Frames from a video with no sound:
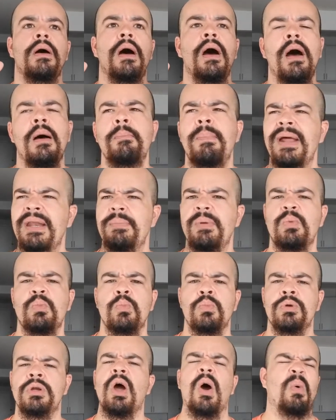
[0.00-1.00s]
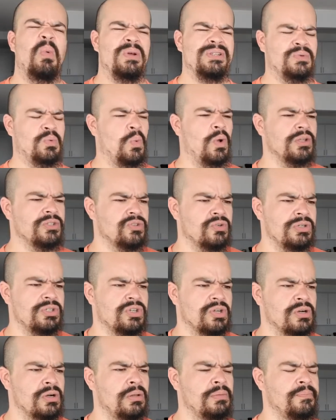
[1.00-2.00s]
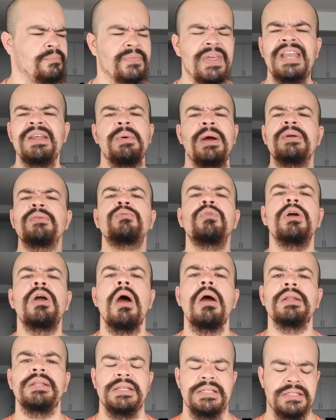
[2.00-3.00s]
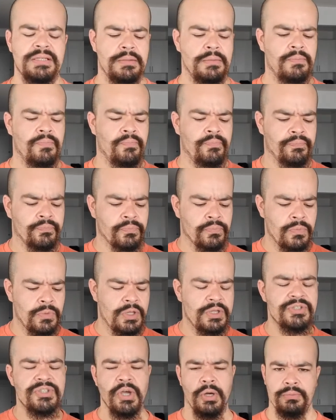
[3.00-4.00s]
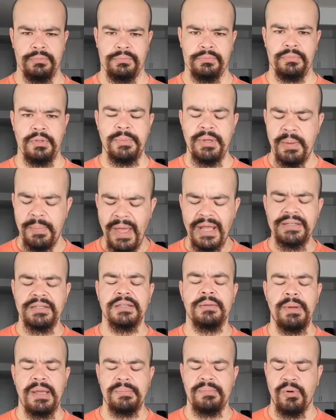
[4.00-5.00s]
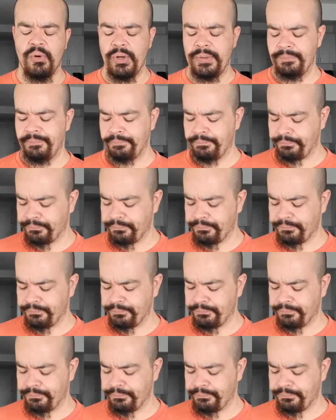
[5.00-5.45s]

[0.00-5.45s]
Might have been, no, it wasn't Wall Street Journal. Anyway, regardless. So let me get back to the main point.